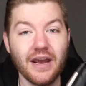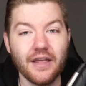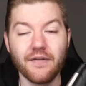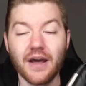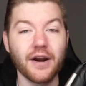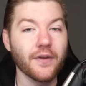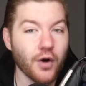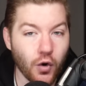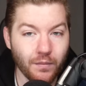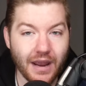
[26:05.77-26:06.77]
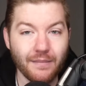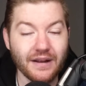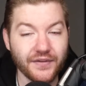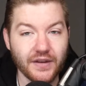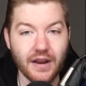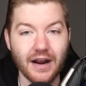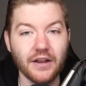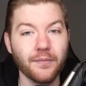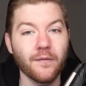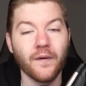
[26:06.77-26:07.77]
They've got another home game against the
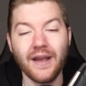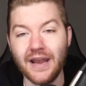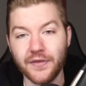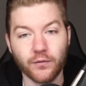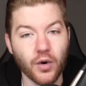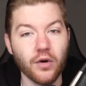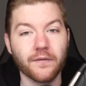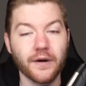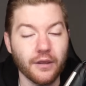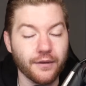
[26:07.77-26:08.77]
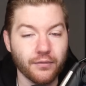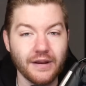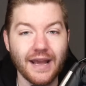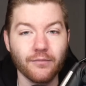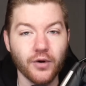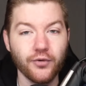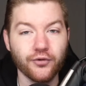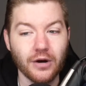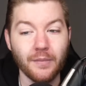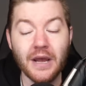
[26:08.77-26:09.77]
Nuggets before they hit the road for another three game road
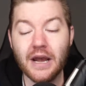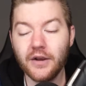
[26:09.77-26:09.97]
trip.